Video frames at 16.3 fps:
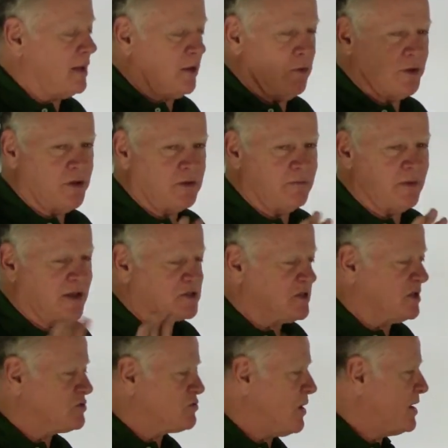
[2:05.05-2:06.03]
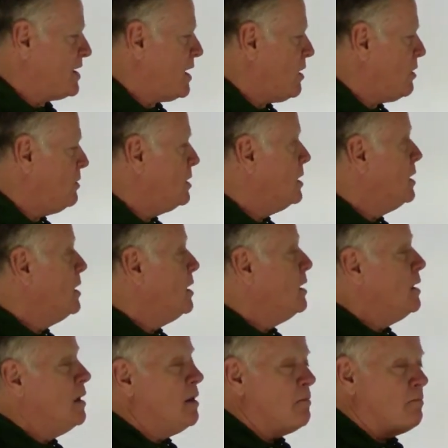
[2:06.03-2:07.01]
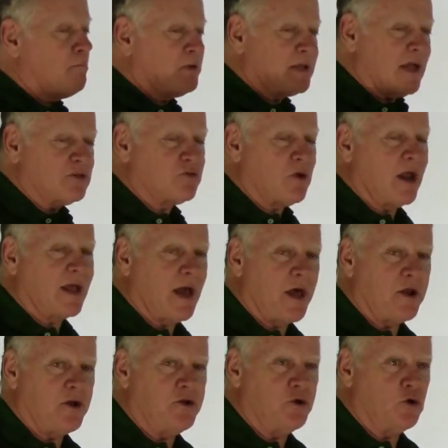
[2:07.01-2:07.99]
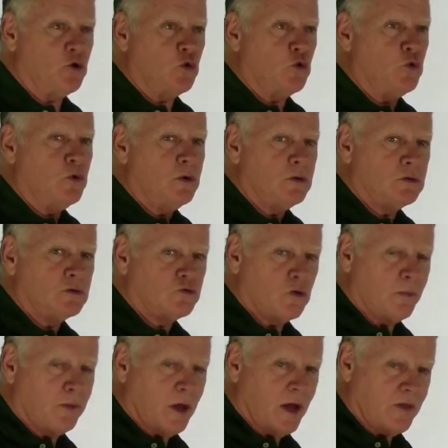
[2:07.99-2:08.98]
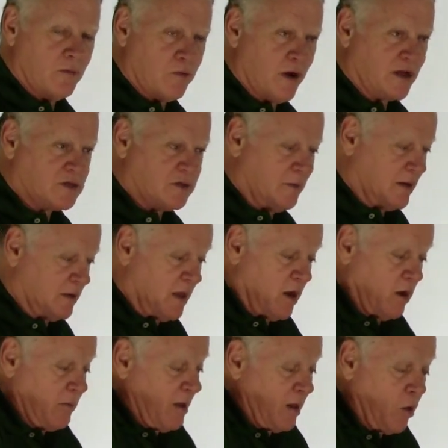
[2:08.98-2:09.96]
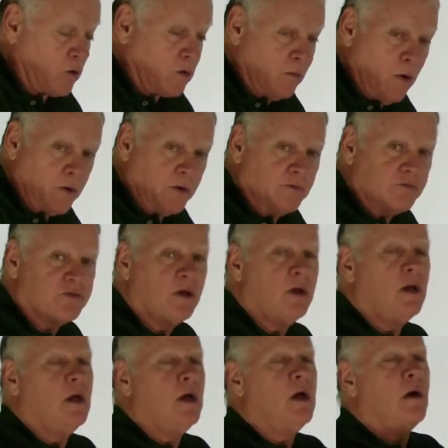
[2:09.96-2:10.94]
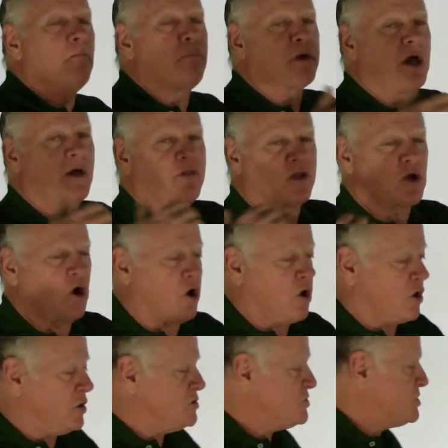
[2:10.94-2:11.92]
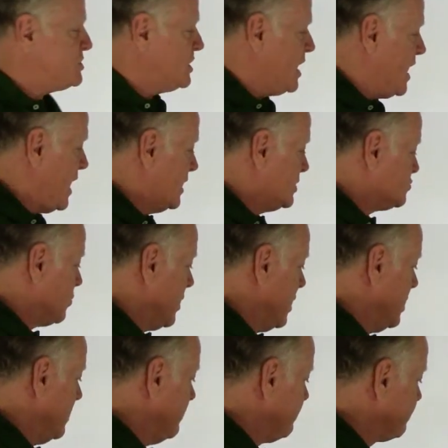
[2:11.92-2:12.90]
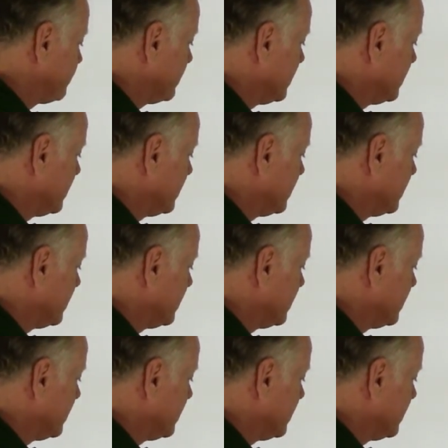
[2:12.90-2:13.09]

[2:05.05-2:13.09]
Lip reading: I know it doesn't make sense right now, but that's what I got to do to apply the brakes on not only my locomotives, but on the cars as well.